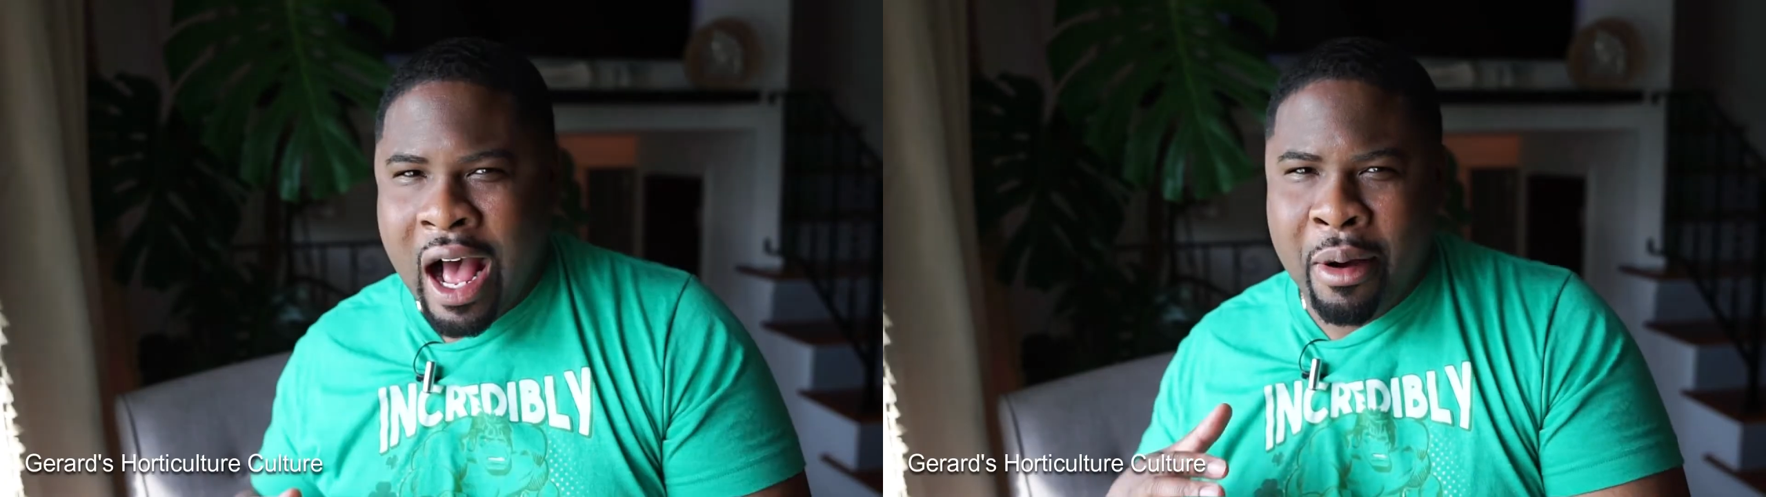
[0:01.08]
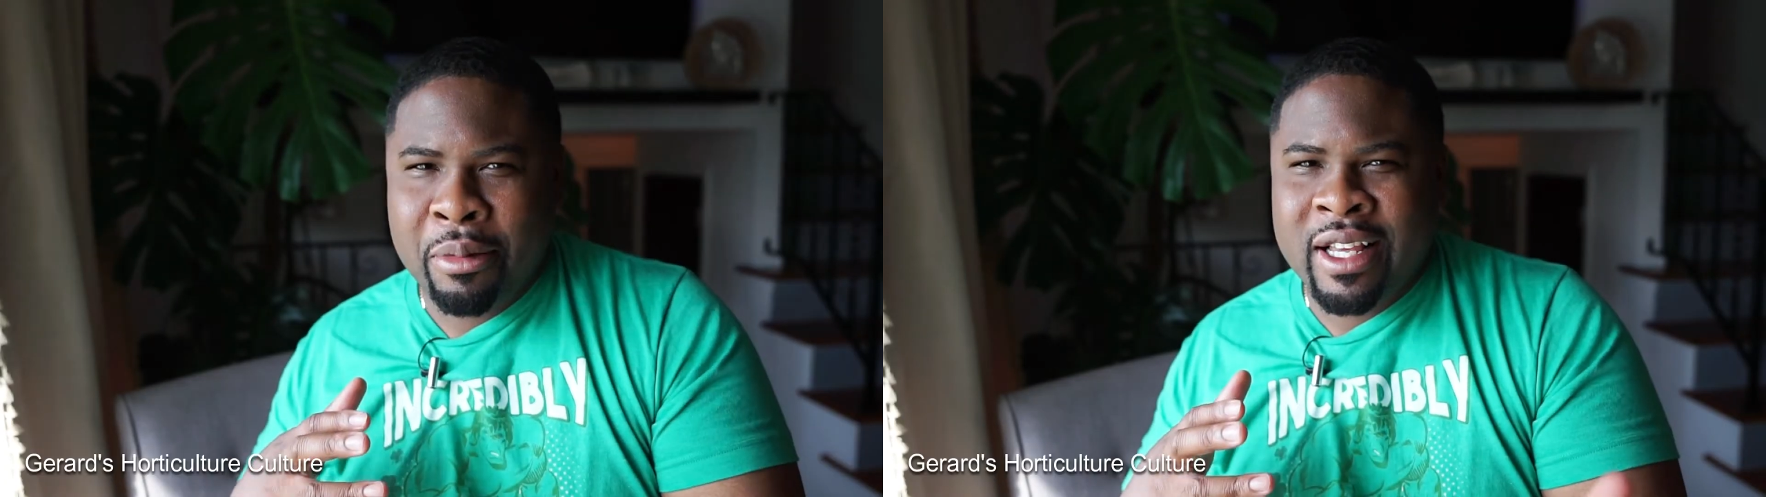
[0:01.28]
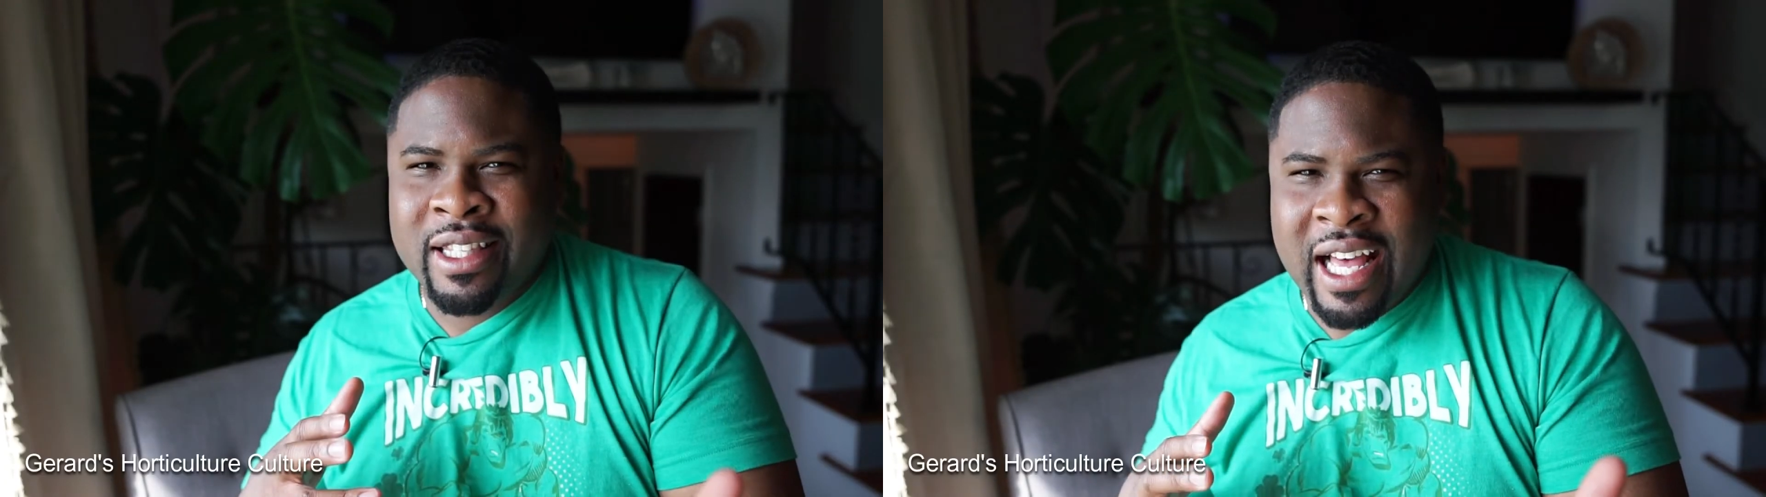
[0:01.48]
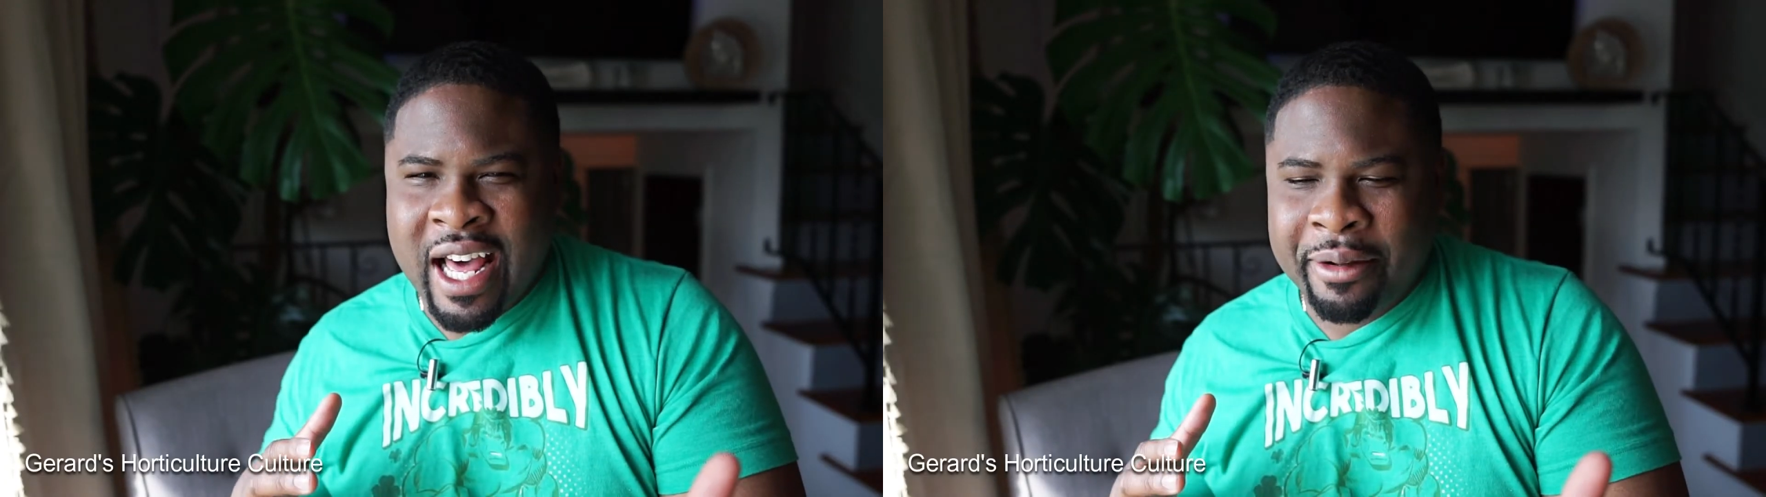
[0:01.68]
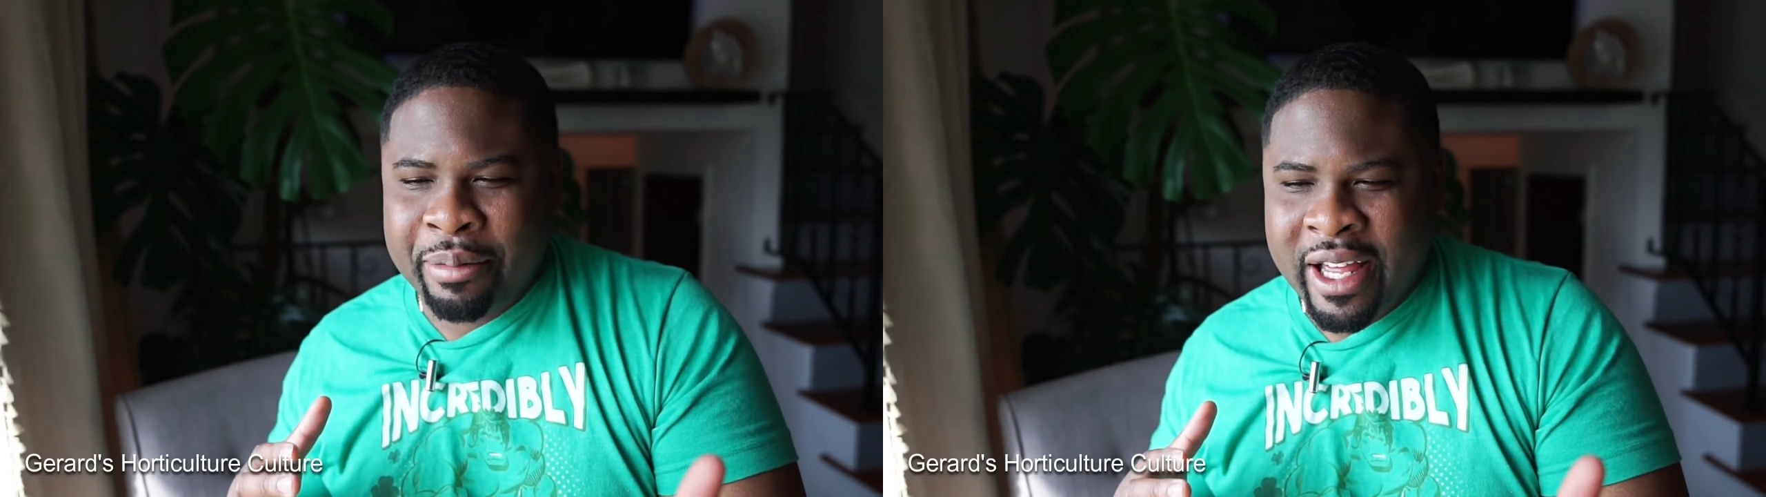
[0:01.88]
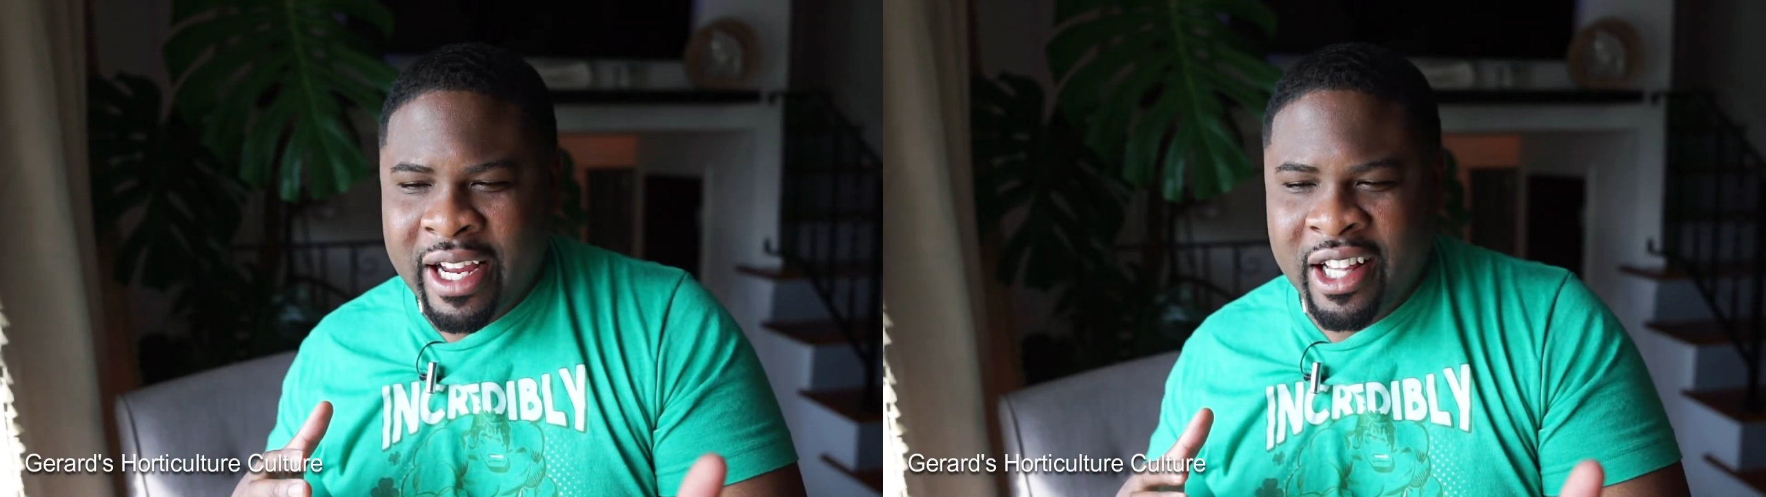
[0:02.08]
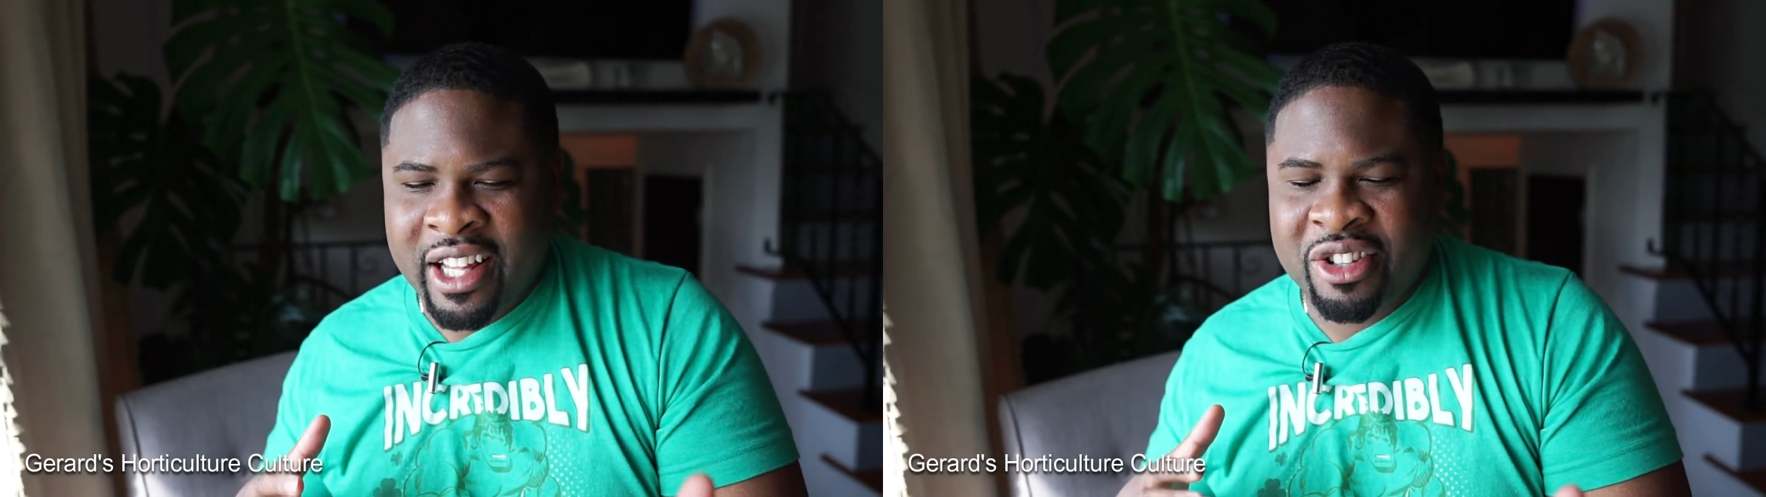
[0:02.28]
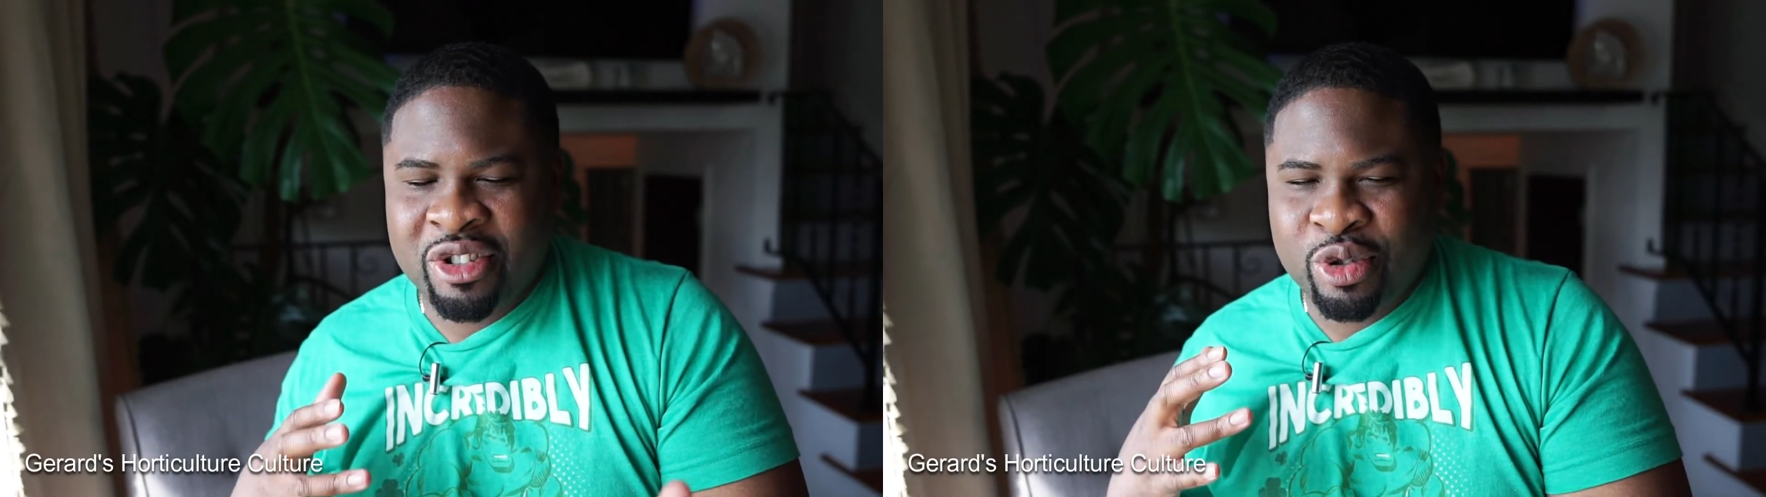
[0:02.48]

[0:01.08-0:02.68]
I'm an exotic plant collector,